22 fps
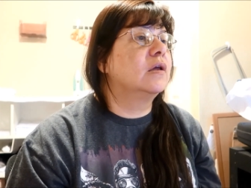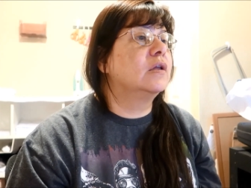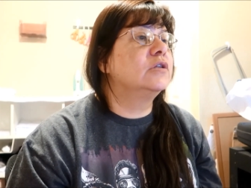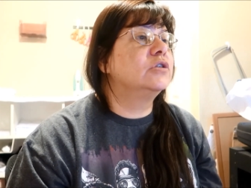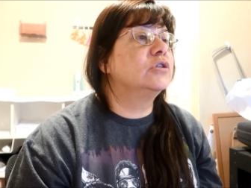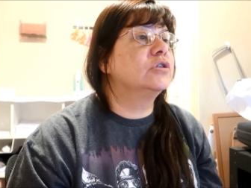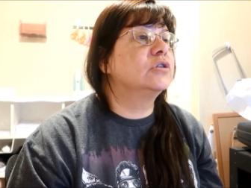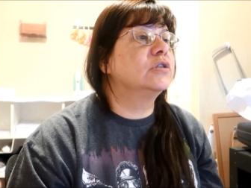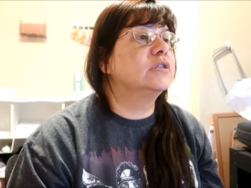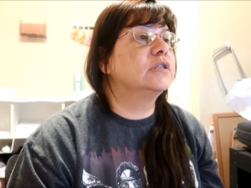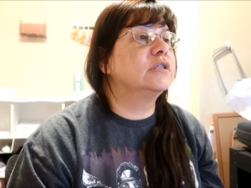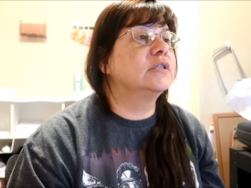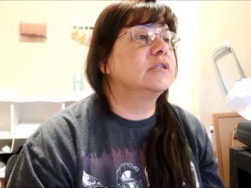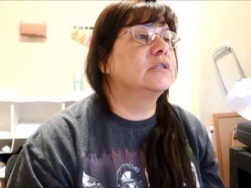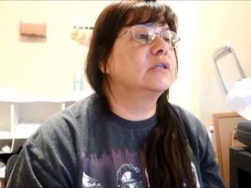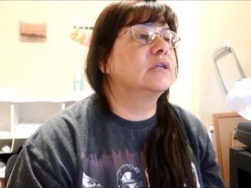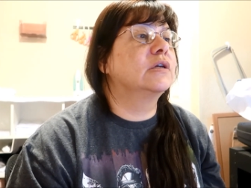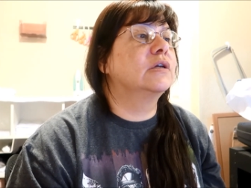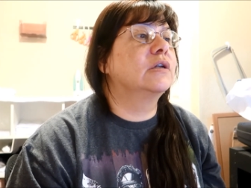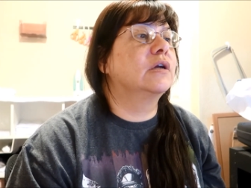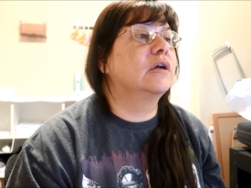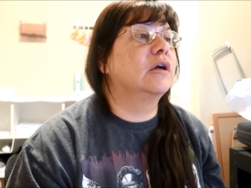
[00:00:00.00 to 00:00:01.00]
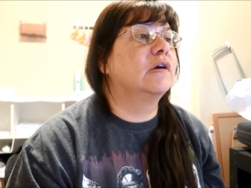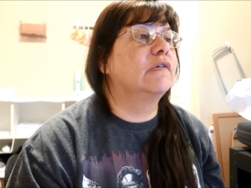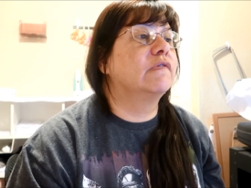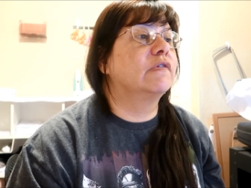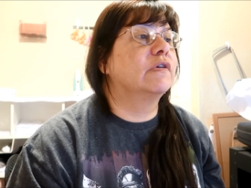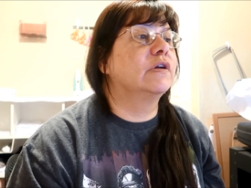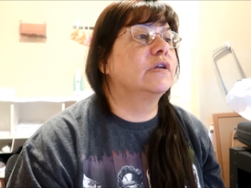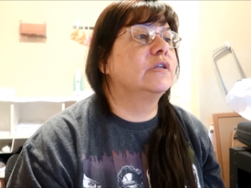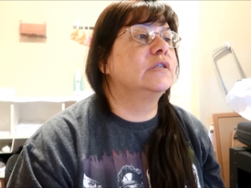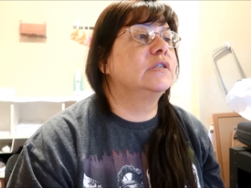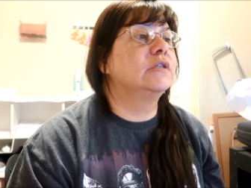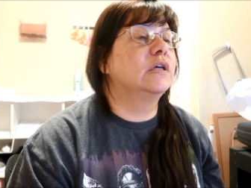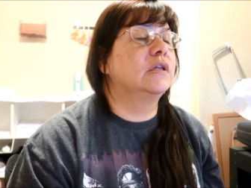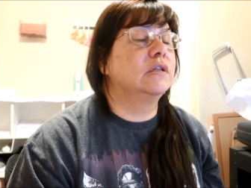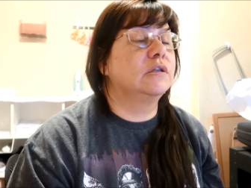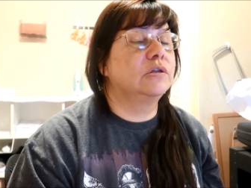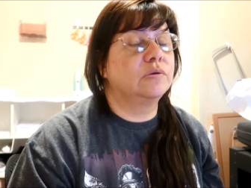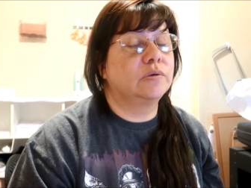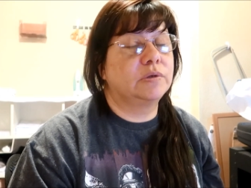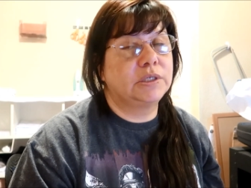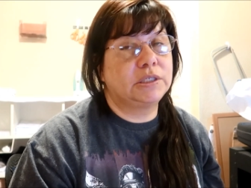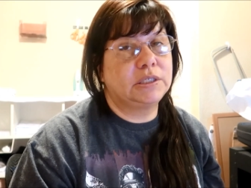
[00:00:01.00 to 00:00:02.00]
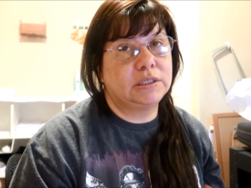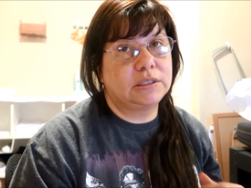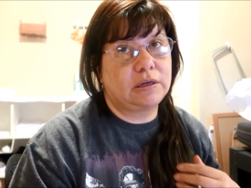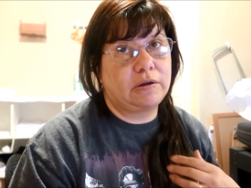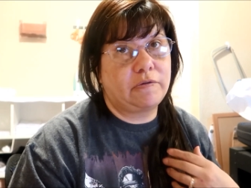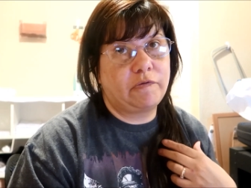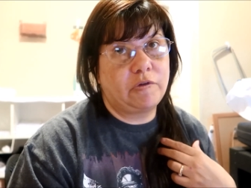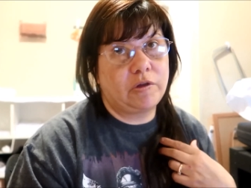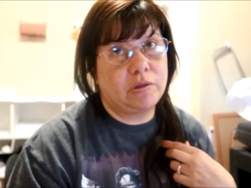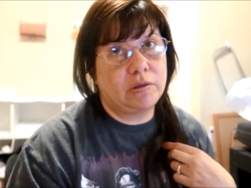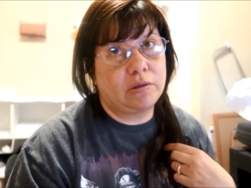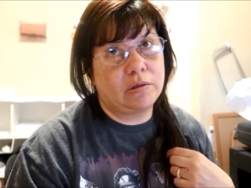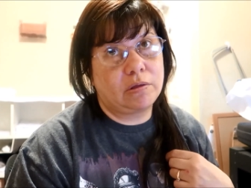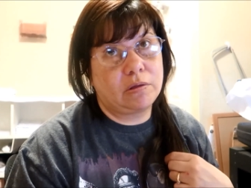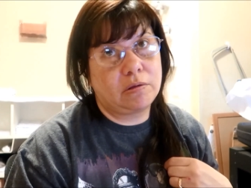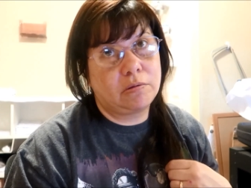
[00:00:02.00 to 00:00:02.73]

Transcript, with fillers: Insurance isn't going to cover it until the 27th.